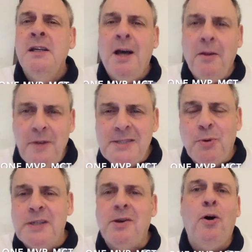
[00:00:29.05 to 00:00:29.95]
On this
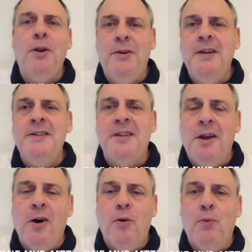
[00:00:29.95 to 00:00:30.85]
week's All You Need to
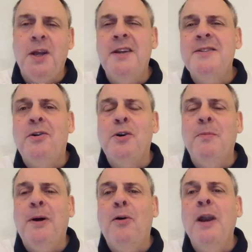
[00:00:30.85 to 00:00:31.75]
Know, we're going to talk
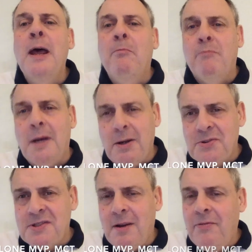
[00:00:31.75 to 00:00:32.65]
about
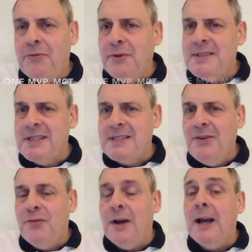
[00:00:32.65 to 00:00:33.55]
Microsoft
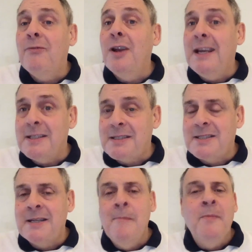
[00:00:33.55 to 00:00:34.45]
365 Lists.
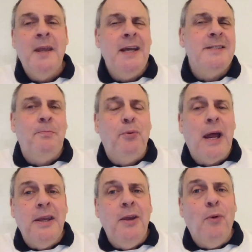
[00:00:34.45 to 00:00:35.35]
It's a brand
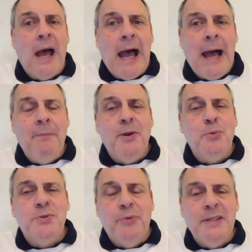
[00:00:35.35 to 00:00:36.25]
new app that
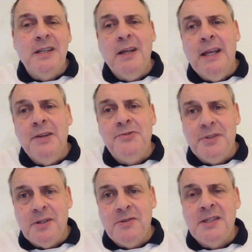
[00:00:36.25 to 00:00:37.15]
was recently
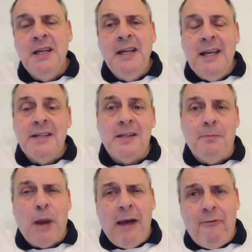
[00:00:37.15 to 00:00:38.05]
introduced into the
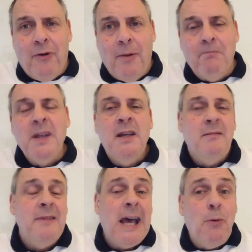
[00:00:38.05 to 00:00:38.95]
platform.
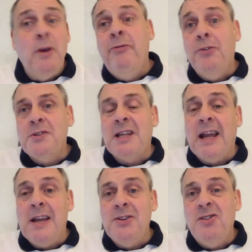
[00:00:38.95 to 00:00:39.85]
Now, when first
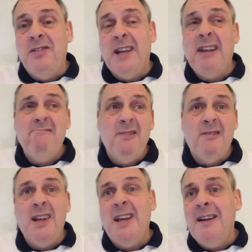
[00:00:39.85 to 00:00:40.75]
glance, you think,
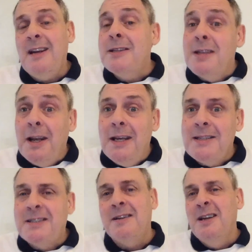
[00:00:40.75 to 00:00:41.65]
okay, it's a
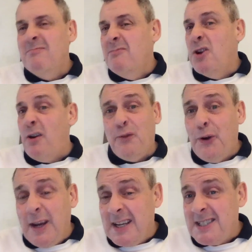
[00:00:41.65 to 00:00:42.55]
list, not
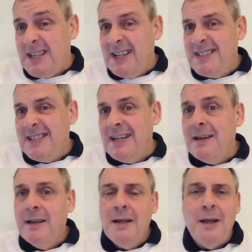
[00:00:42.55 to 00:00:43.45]
very exciting,
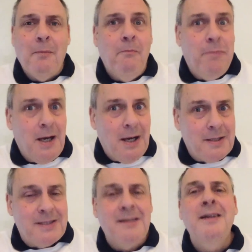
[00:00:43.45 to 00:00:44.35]

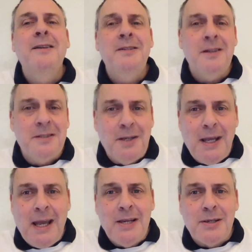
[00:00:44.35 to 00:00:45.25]
but just
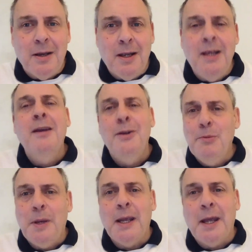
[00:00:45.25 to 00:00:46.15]
occasionally you
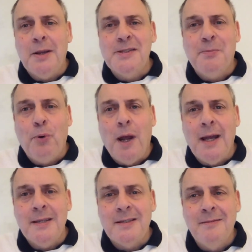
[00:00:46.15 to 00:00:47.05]
may get a
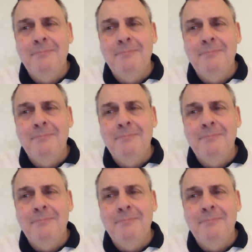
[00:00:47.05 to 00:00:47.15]
surprise.